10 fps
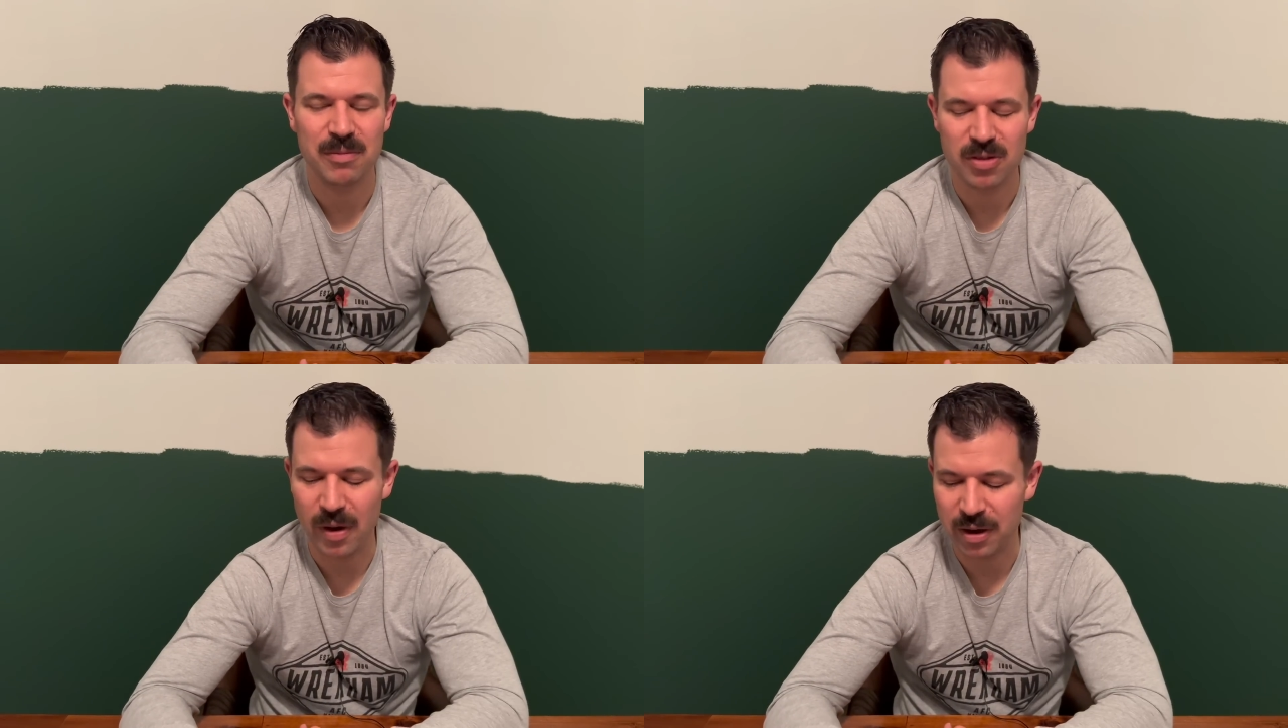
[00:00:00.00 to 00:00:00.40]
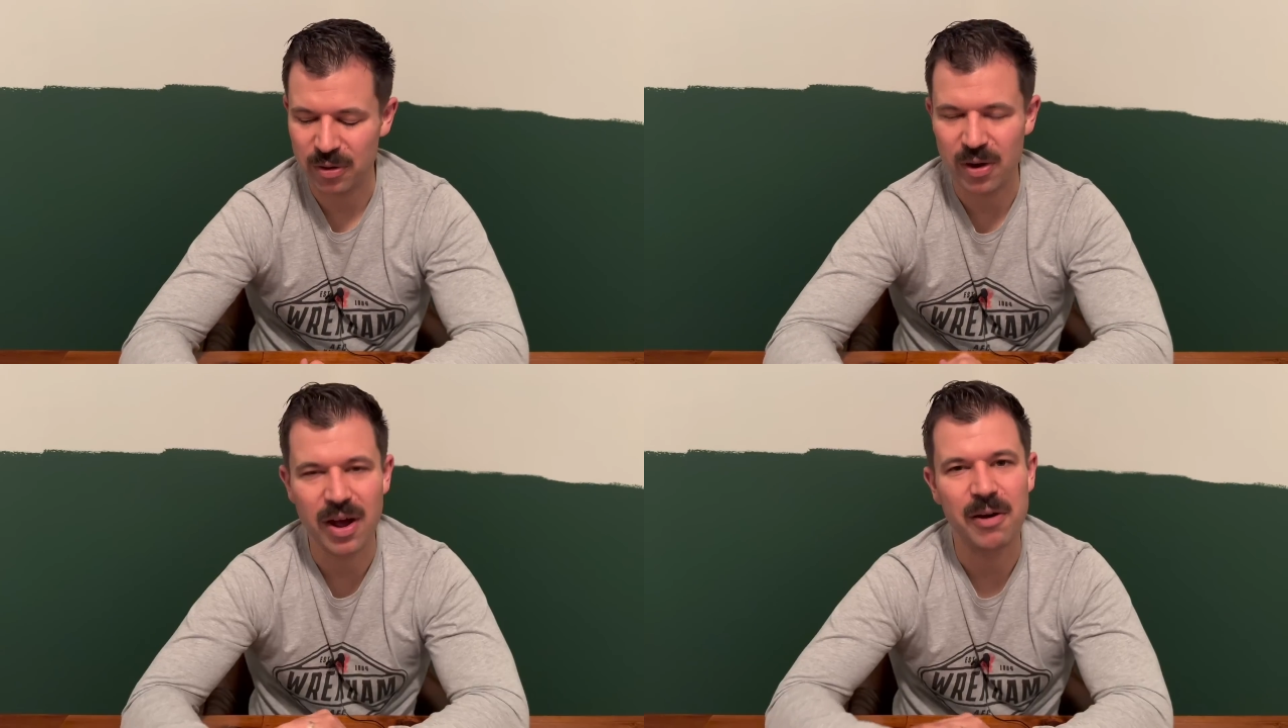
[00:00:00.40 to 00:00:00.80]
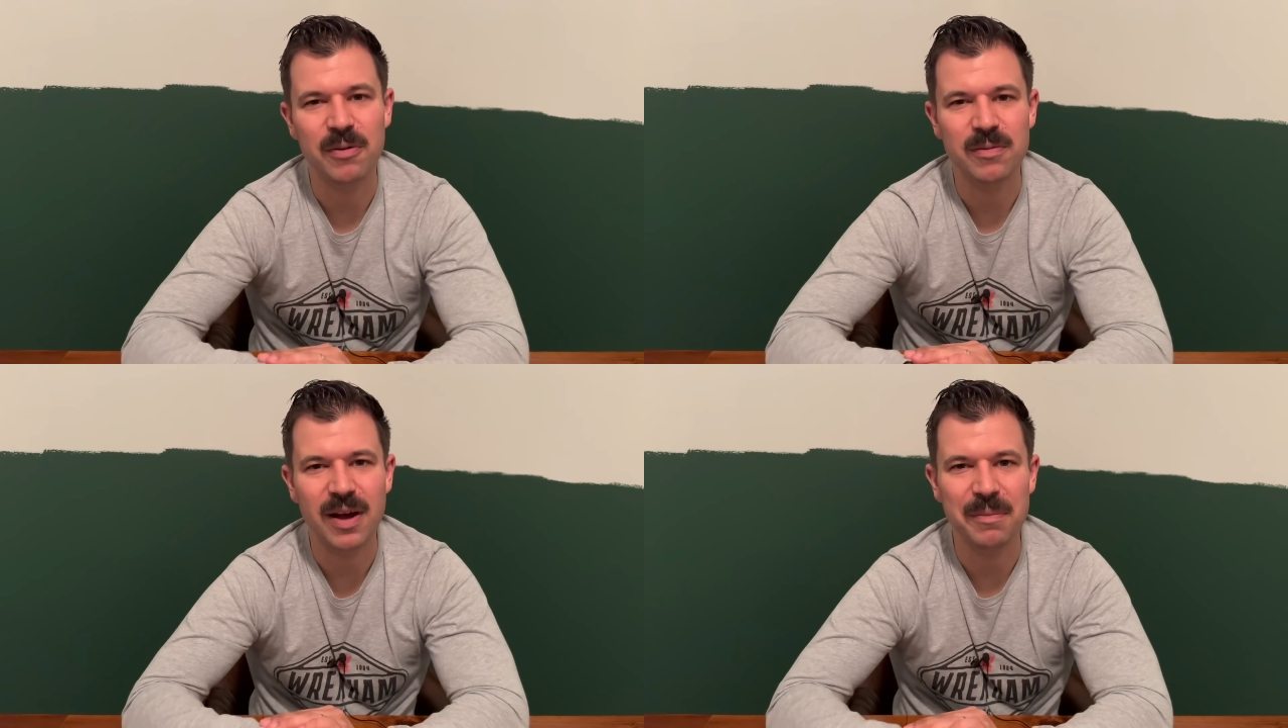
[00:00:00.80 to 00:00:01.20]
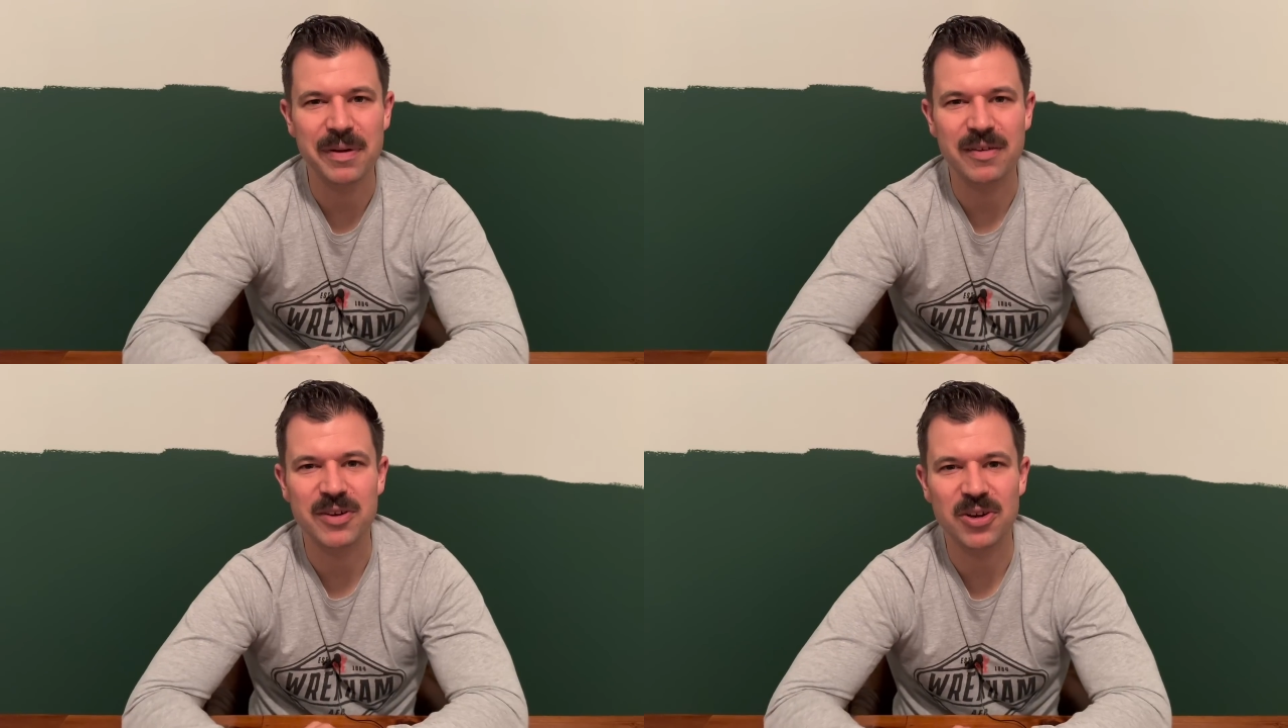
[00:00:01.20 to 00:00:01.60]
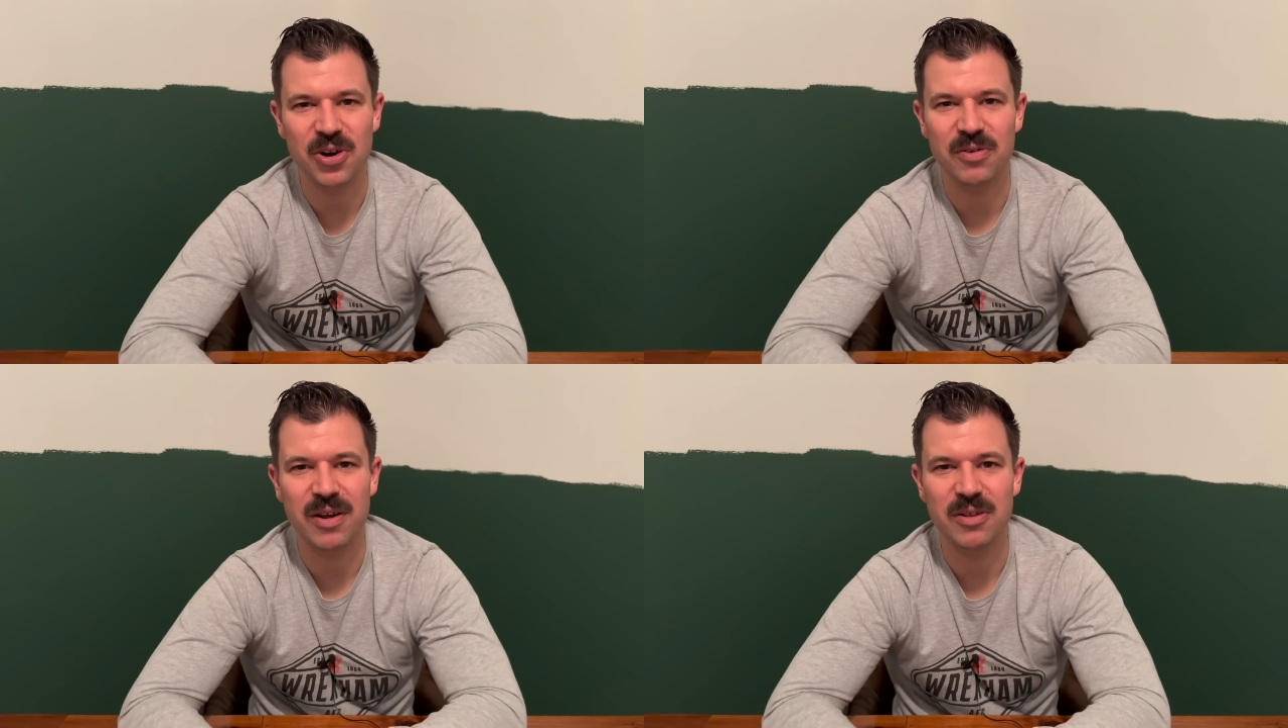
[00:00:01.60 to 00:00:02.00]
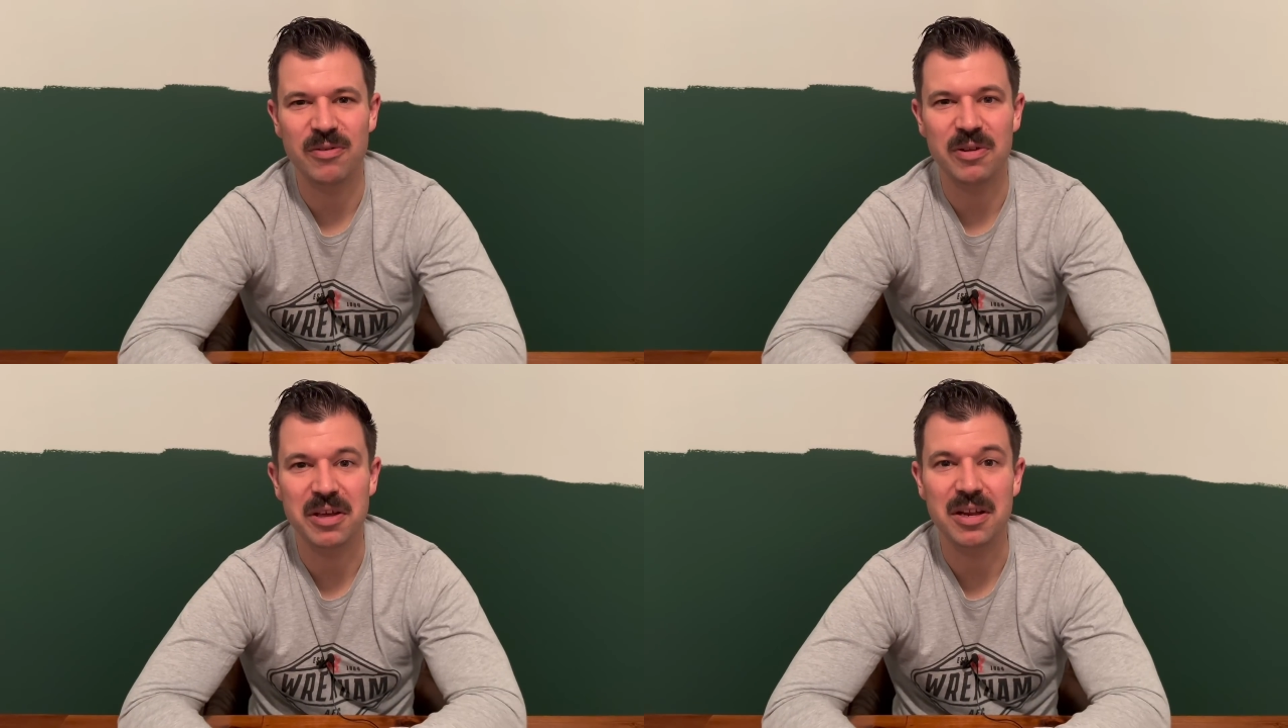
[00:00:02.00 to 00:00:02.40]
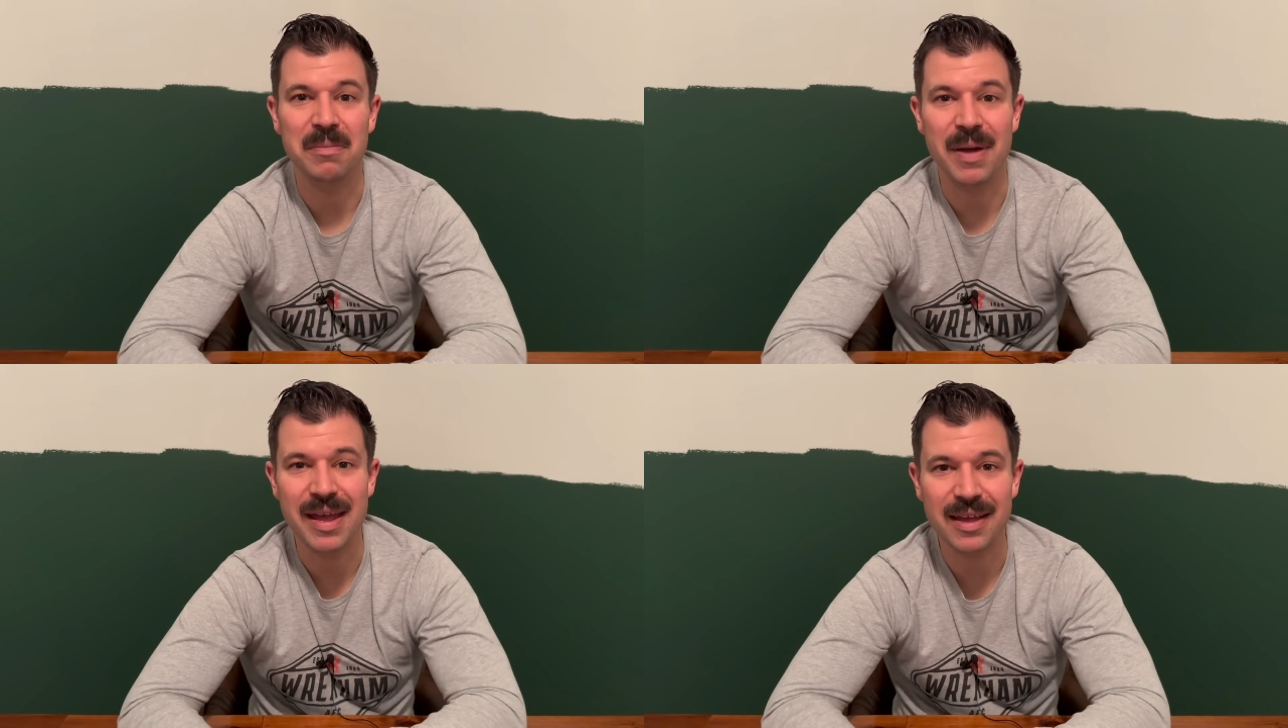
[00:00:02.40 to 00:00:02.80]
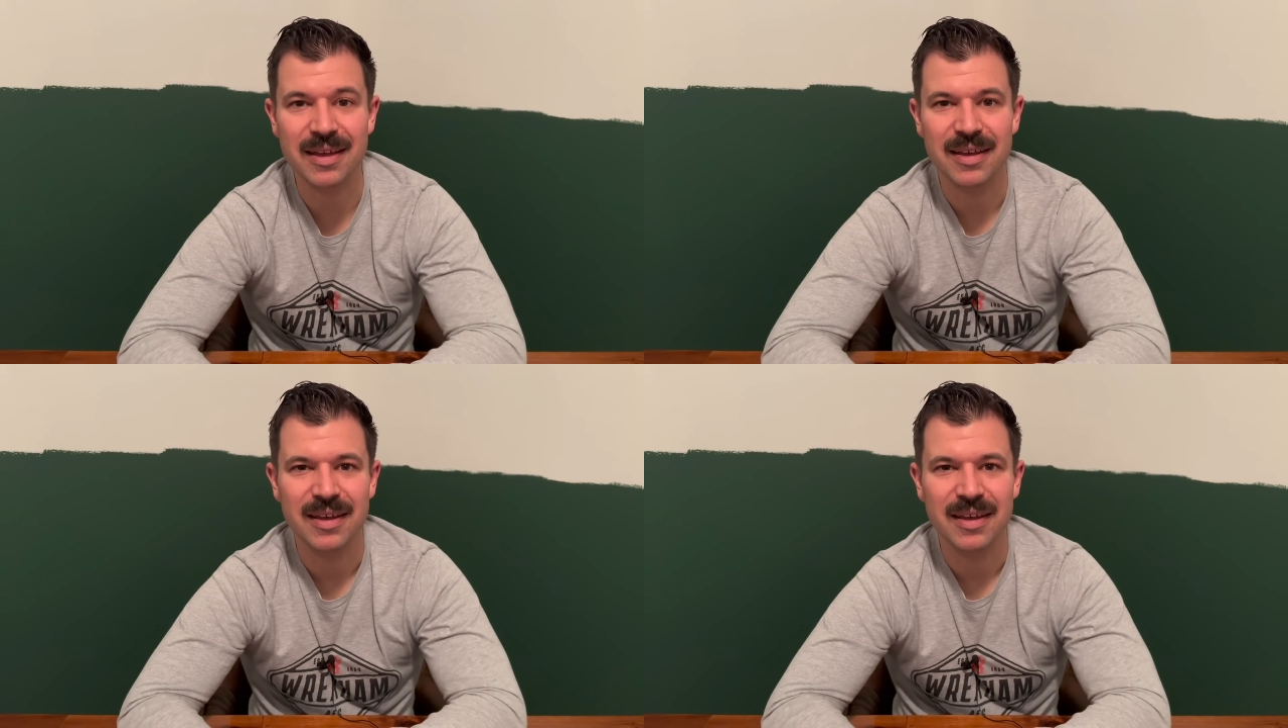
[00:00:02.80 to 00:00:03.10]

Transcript: so I don't know how big of a turnaround they're really going to make.